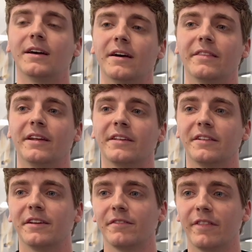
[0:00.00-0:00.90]
and then at
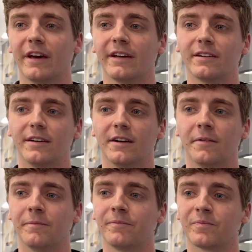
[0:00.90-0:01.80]
the end of that,
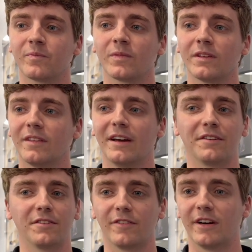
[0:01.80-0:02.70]
they
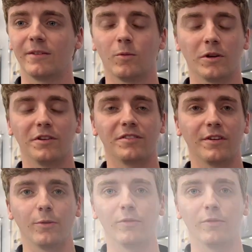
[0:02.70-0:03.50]
asked if I wanted to stay through the